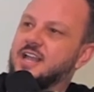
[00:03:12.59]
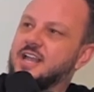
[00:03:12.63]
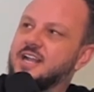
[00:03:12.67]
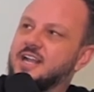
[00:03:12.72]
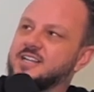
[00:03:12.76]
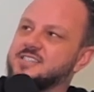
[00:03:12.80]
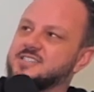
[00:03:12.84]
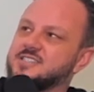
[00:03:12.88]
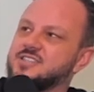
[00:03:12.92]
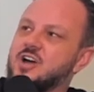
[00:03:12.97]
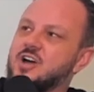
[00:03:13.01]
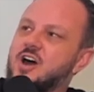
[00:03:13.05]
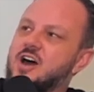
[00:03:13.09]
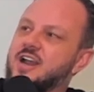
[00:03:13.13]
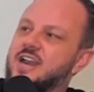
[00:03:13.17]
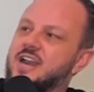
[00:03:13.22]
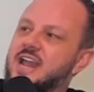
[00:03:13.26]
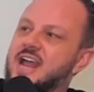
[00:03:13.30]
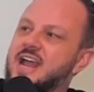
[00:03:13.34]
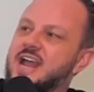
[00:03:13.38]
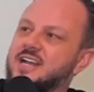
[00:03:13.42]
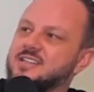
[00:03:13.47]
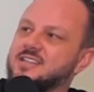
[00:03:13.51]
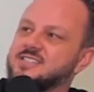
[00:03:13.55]
it's not
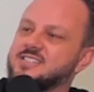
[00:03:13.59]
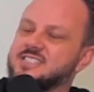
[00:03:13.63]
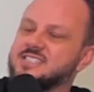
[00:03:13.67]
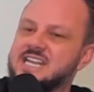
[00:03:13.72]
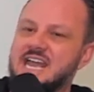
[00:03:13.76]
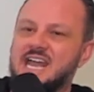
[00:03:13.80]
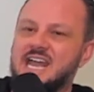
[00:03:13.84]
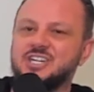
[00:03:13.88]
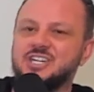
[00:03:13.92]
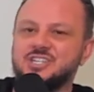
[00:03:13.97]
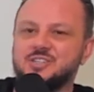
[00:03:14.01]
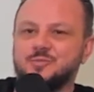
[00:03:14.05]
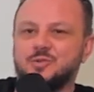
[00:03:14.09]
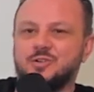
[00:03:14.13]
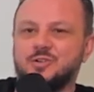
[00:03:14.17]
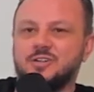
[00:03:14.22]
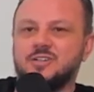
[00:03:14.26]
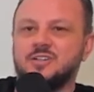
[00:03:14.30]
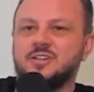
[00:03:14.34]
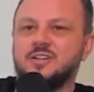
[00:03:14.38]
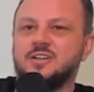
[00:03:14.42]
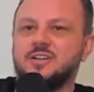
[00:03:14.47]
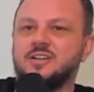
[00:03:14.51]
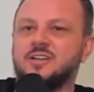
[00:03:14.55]
as
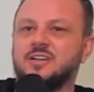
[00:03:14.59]
tangible.